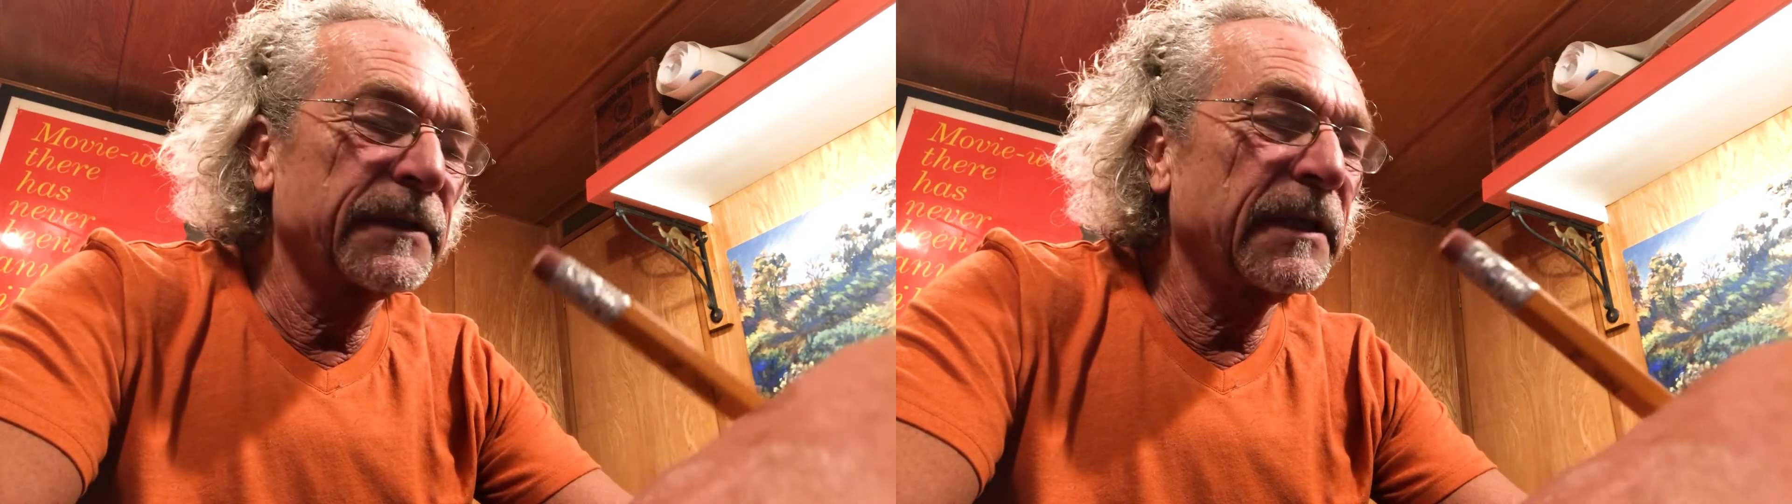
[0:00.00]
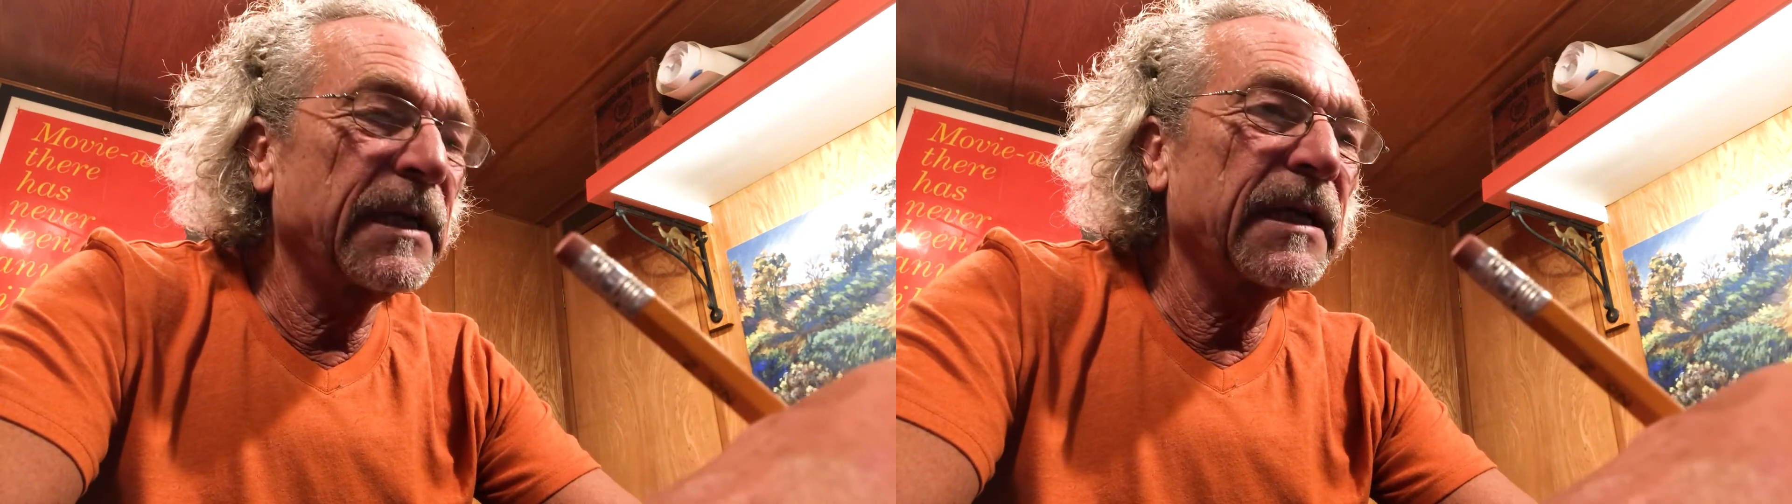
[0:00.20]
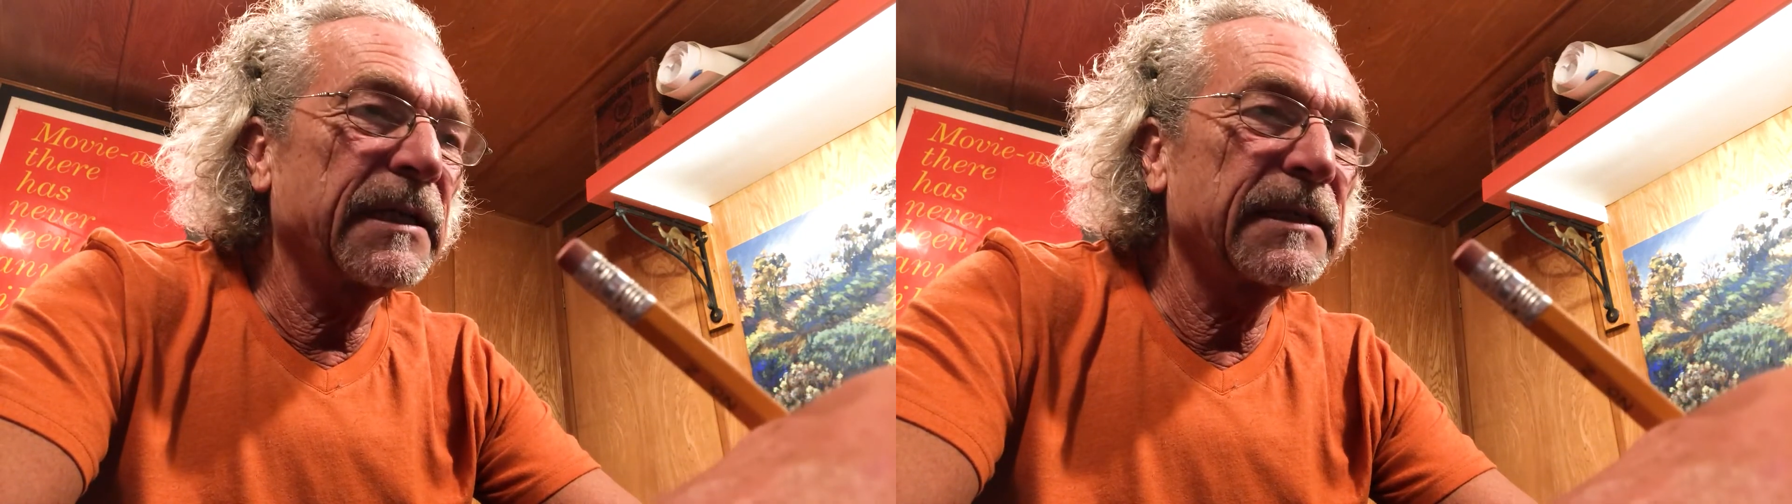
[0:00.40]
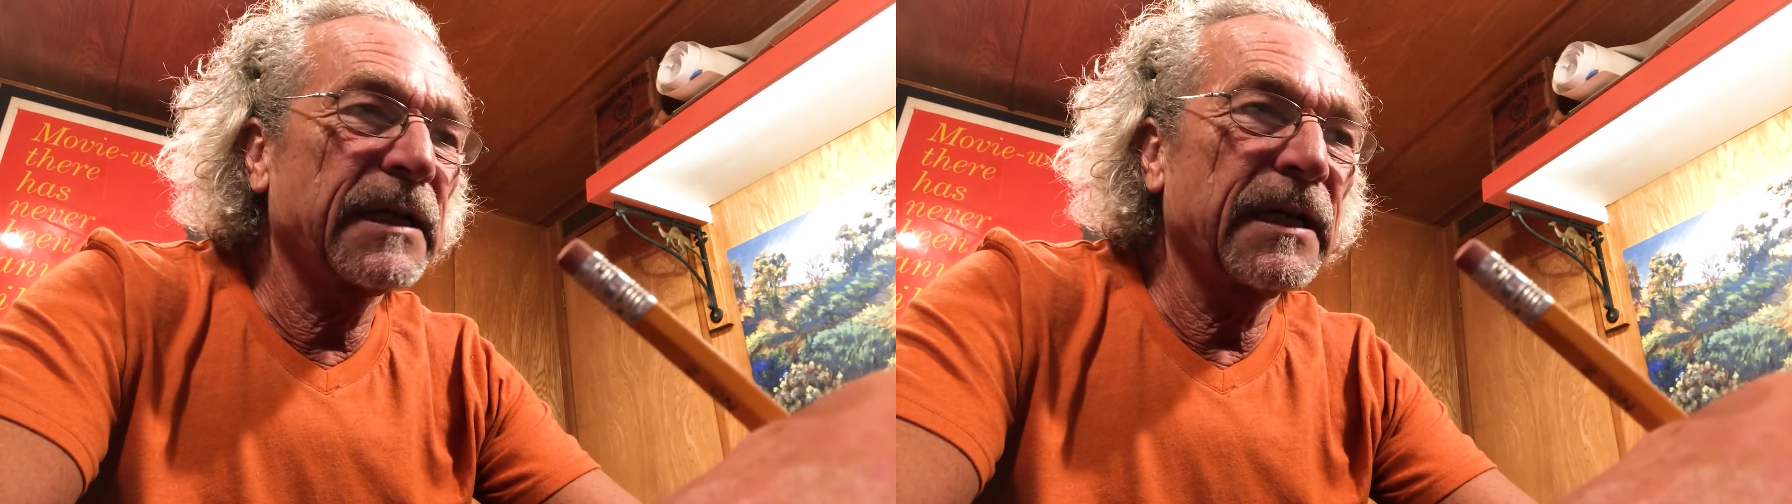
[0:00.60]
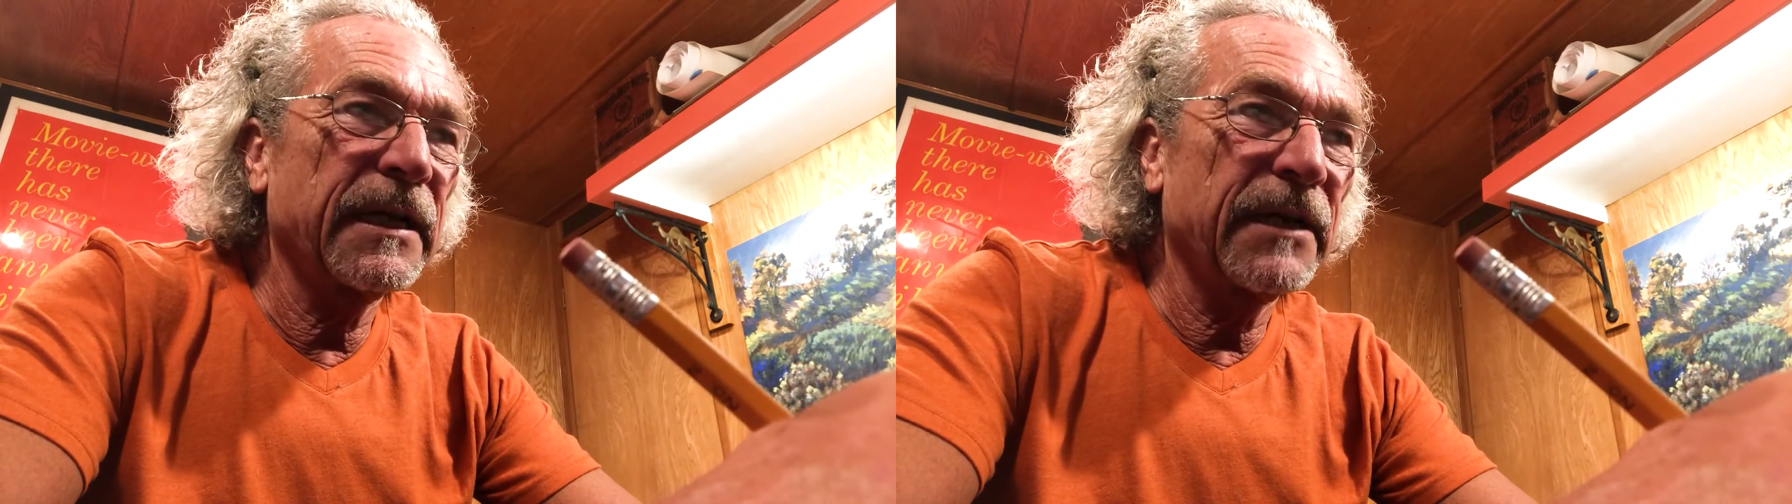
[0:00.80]
and
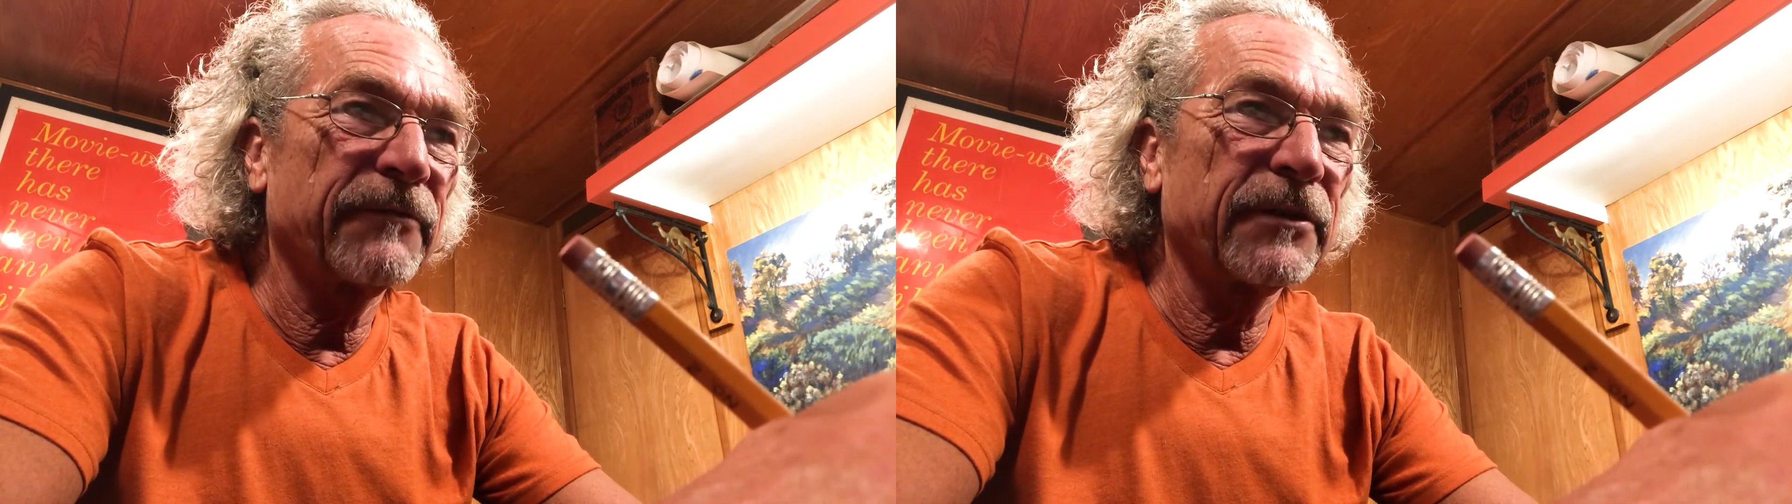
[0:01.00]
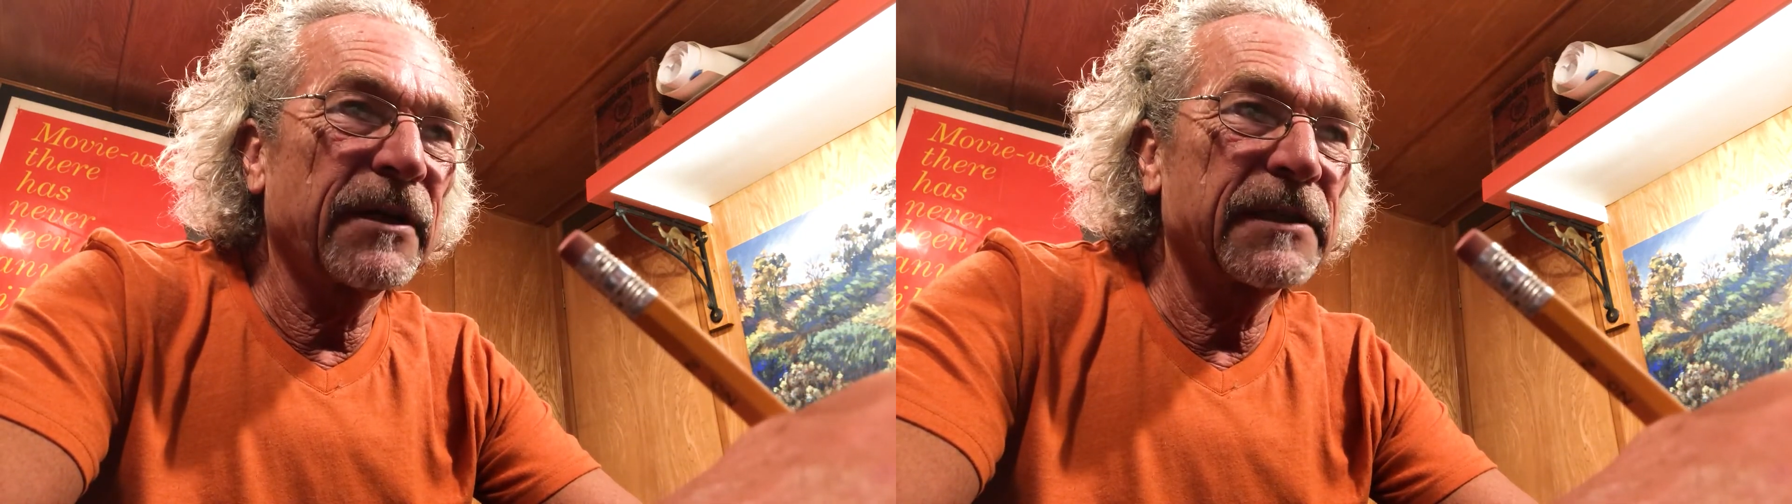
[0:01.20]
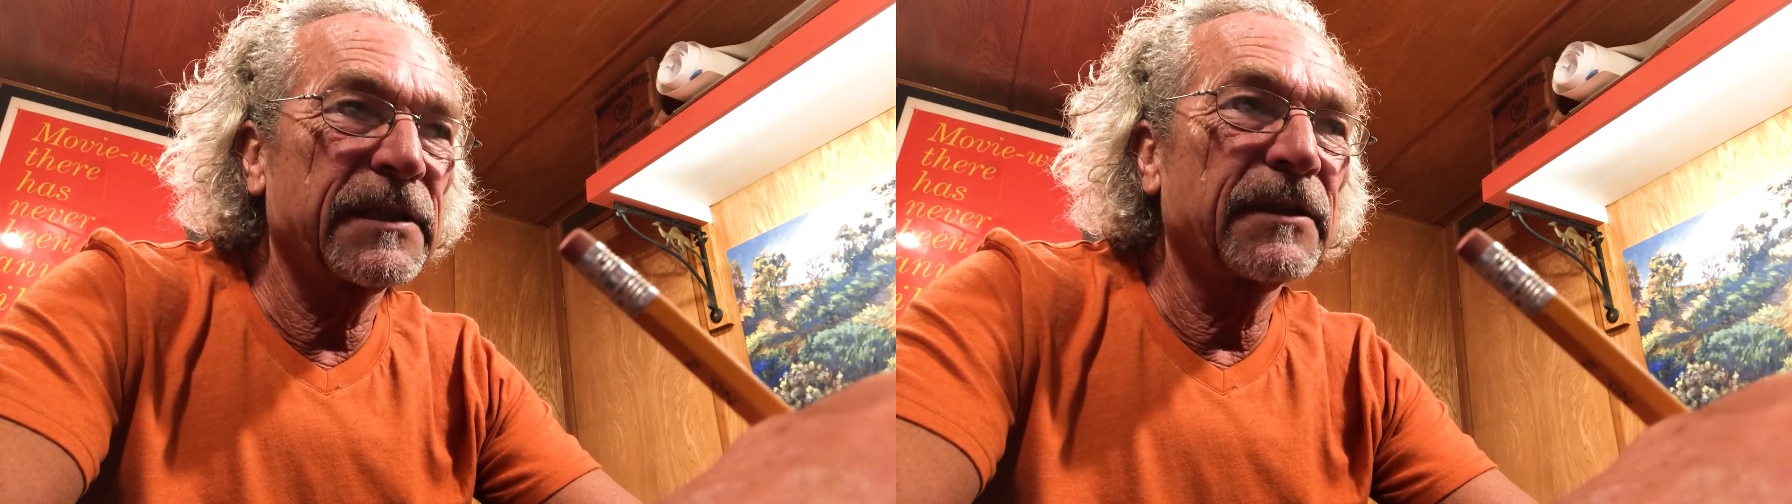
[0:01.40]
I have lots and